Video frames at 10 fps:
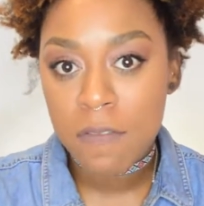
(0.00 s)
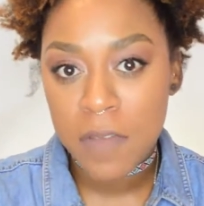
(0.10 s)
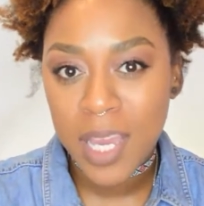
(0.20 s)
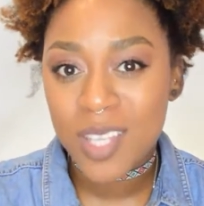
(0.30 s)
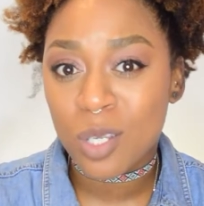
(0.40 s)

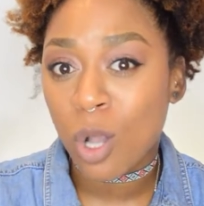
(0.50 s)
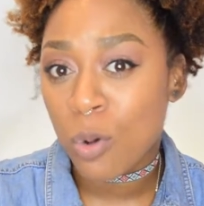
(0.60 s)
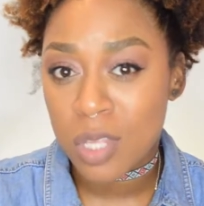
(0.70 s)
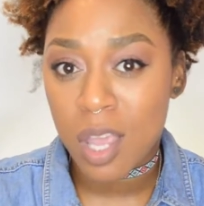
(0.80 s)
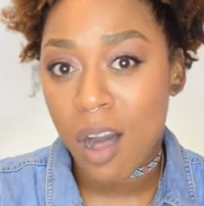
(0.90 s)
face to go
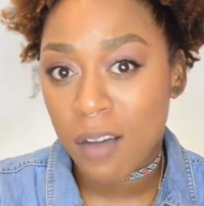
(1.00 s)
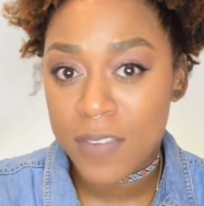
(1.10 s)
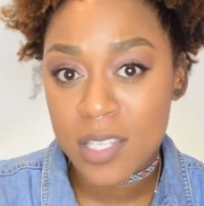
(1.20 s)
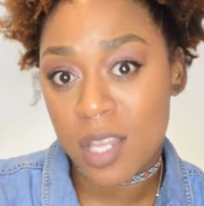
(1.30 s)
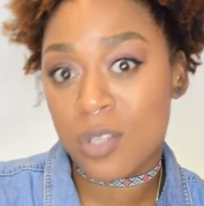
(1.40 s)
to the
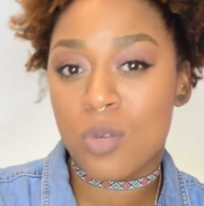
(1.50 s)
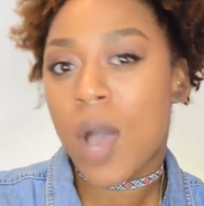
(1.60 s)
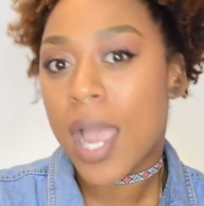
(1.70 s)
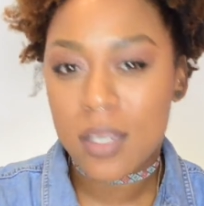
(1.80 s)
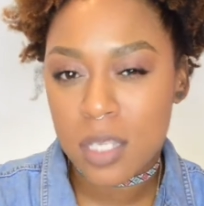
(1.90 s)
office and do
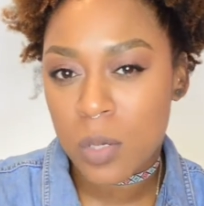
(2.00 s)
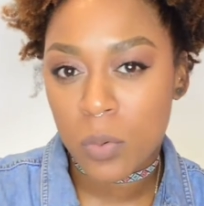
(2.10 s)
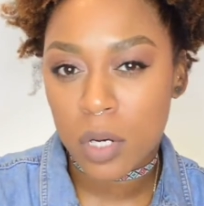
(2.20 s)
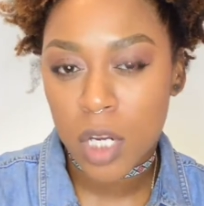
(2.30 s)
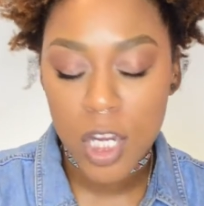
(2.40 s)
IT
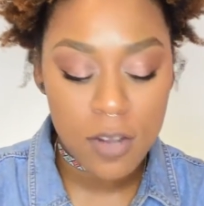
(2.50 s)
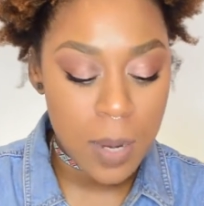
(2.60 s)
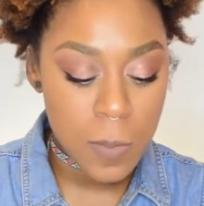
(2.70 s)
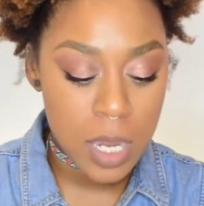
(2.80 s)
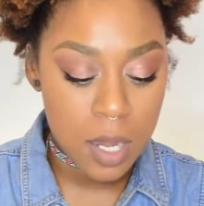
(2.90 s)
work, you know what I
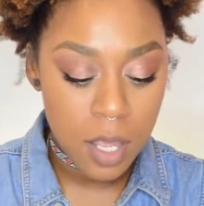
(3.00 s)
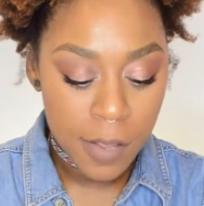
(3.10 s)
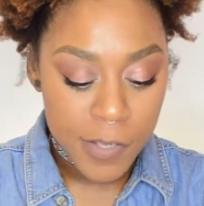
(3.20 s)
mean?